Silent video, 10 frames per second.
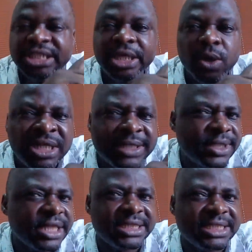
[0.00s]
The only
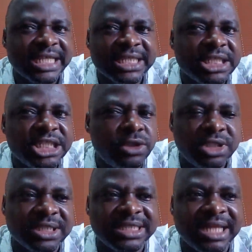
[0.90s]
thing is that in the New
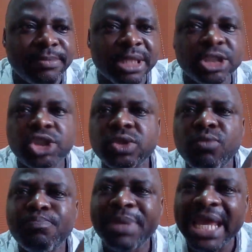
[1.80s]
Testament, you
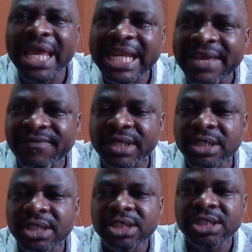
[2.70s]
don't pay levy.
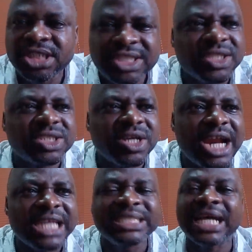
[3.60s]
Jesus
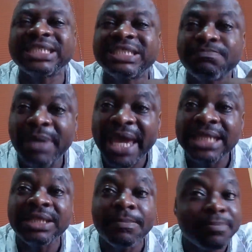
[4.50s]
Christ has
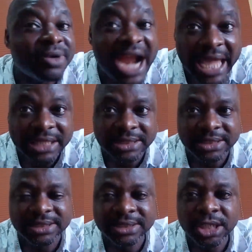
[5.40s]
paid the
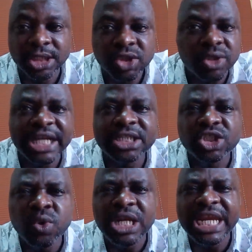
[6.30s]
price. So there is
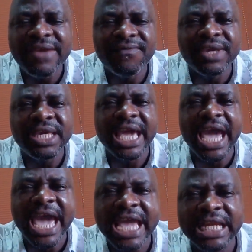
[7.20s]
no levy
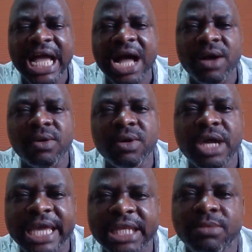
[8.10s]
anyhow
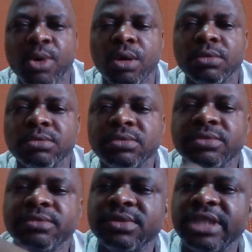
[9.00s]
anymore.
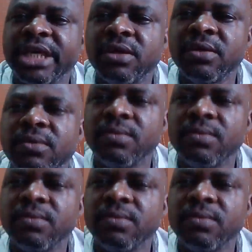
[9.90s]
Thank you.